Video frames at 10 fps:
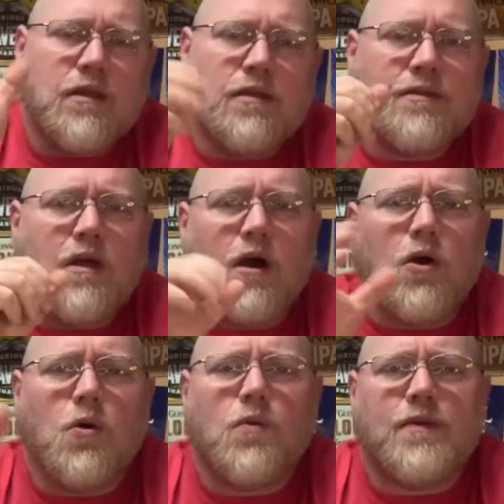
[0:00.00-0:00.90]

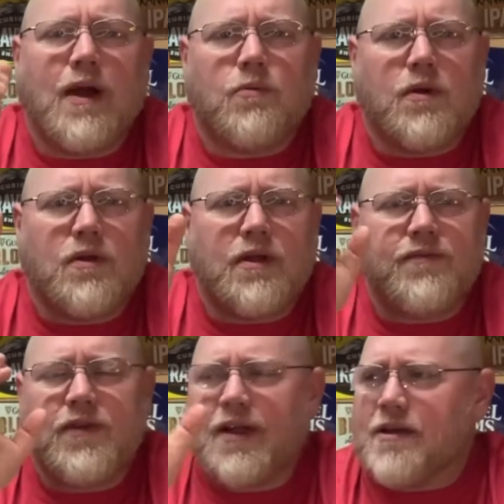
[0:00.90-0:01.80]
No, not really. If
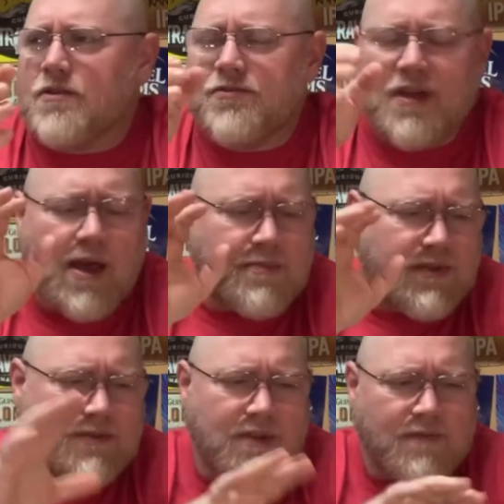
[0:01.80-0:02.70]
you like those types,
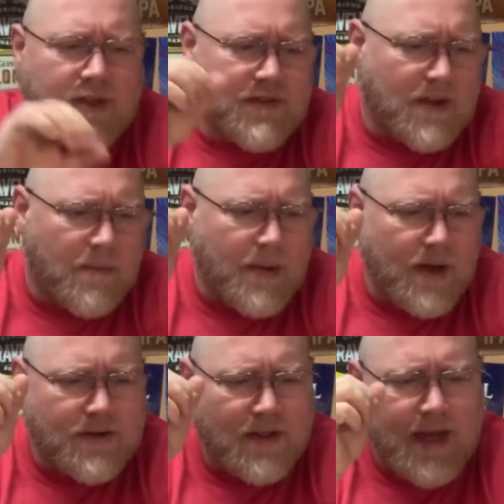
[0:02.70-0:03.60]
this stuff doesn't compare
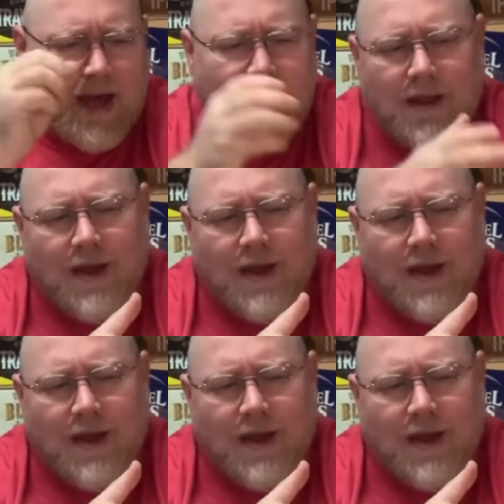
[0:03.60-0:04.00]
to that.